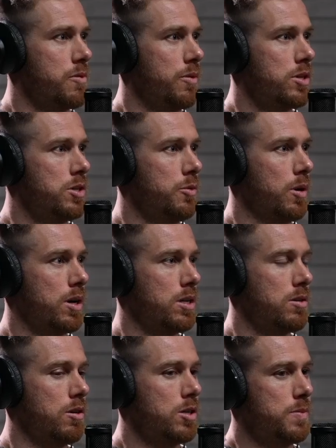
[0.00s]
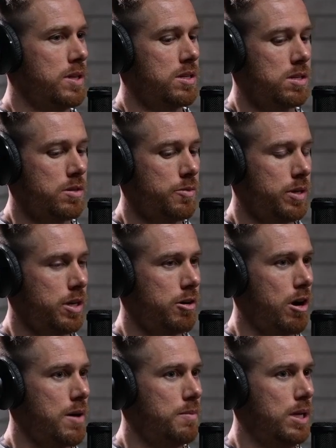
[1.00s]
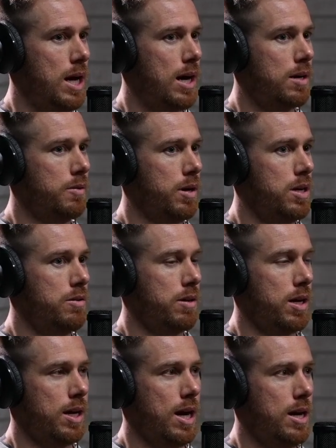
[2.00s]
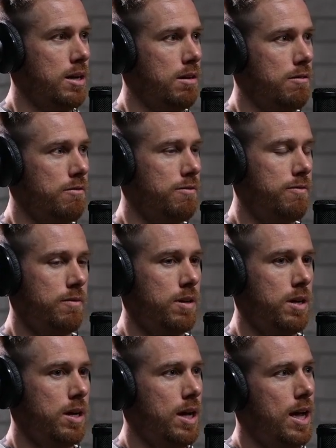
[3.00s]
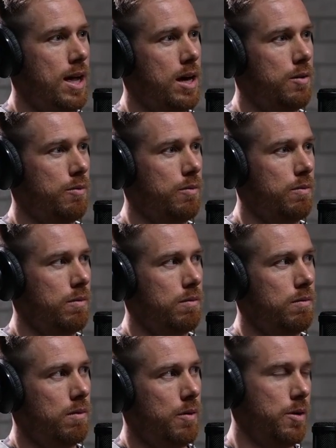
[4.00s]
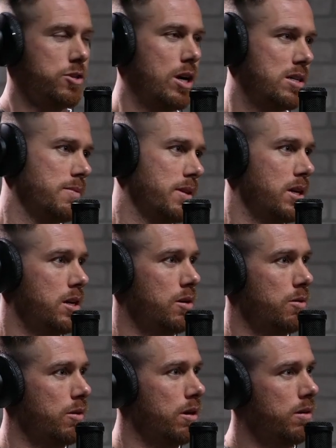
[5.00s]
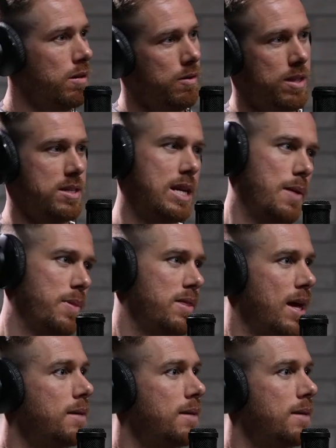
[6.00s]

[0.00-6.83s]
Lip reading: want you working towards, but this is a really great block where you can kind of, hey, I want to try something new or this type of thing.